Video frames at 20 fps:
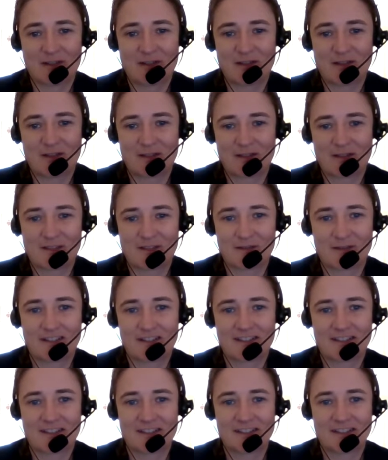how to to
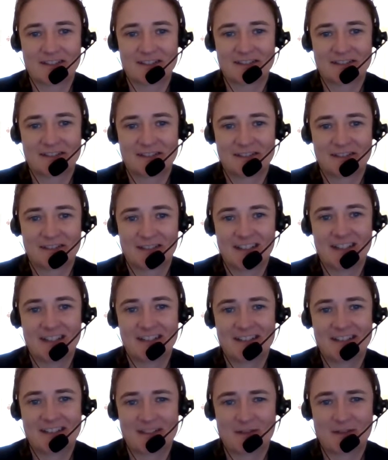find the
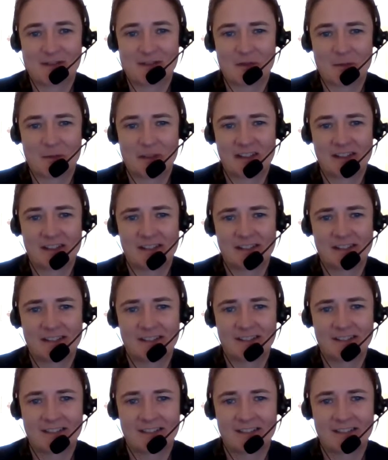the end, if you see what I mean,